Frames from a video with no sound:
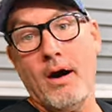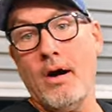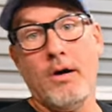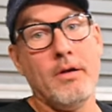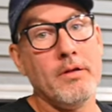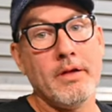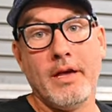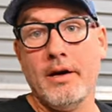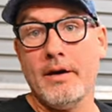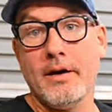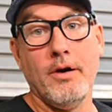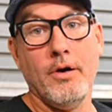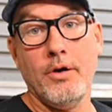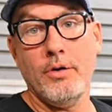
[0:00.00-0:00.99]
all
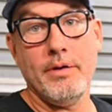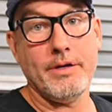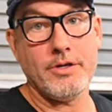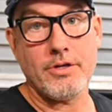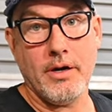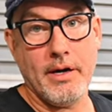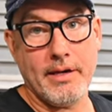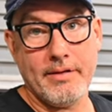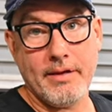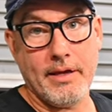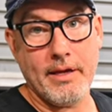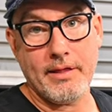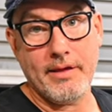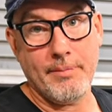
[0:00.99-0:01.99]
gung ho and trying to
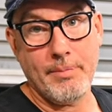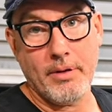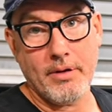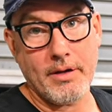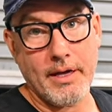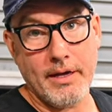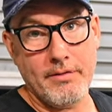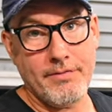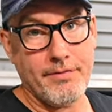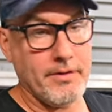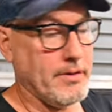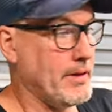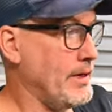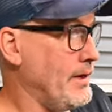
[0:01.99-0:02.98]
get the bulkhead
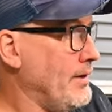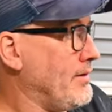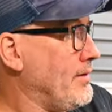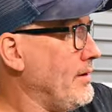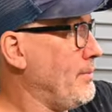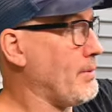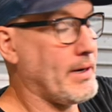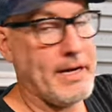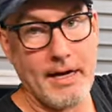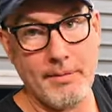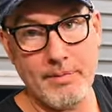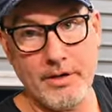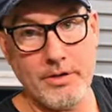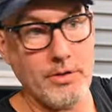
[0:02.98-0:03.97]
for the sleeper
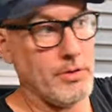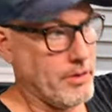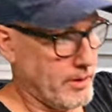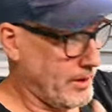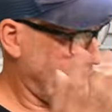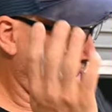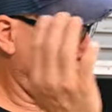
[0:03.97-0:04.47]
cabin door